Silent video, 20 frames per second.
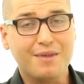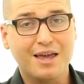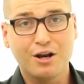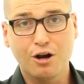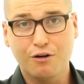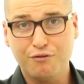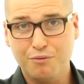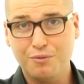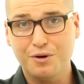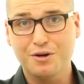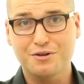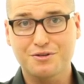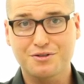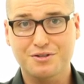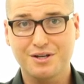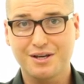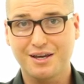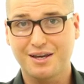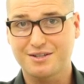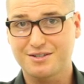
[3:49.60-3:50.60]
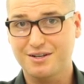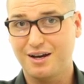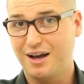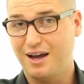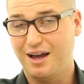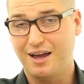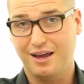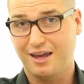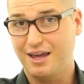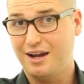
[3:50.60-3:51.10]
And often what you see is,
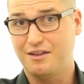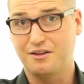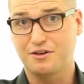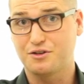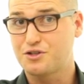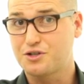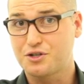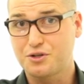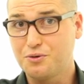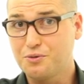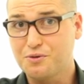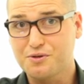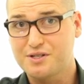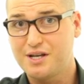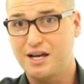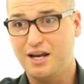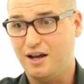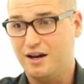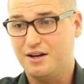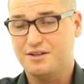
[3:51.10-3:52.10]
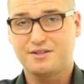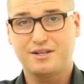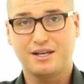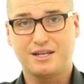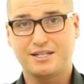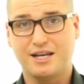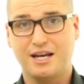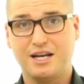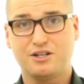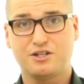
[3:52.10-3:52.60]
again, in a school setting, I see
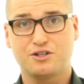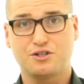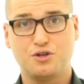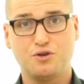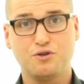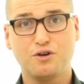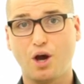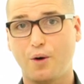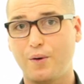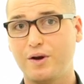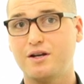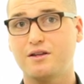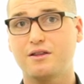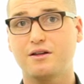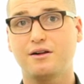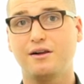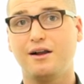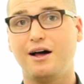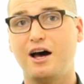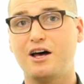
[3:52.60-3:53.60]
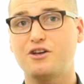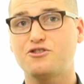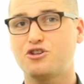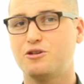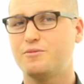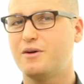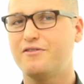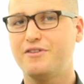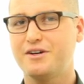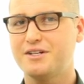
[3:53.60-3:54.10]
teachers who go into the
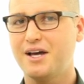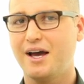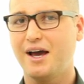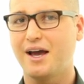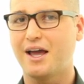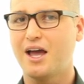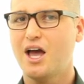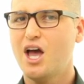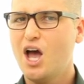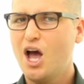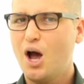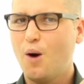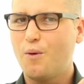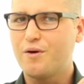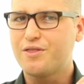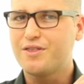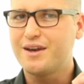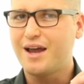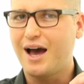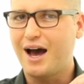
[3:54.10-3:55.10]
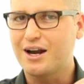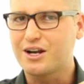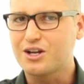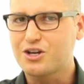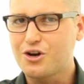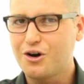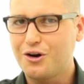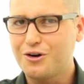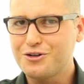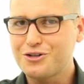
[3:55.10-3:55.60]
classroom every day with an
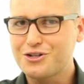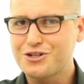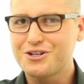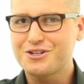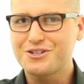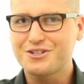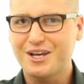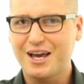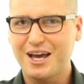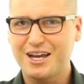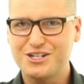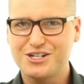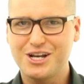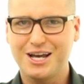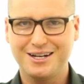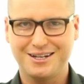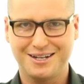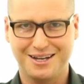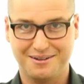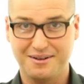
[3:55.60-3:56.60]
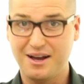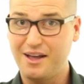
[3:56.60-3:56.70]
unconscious agenda.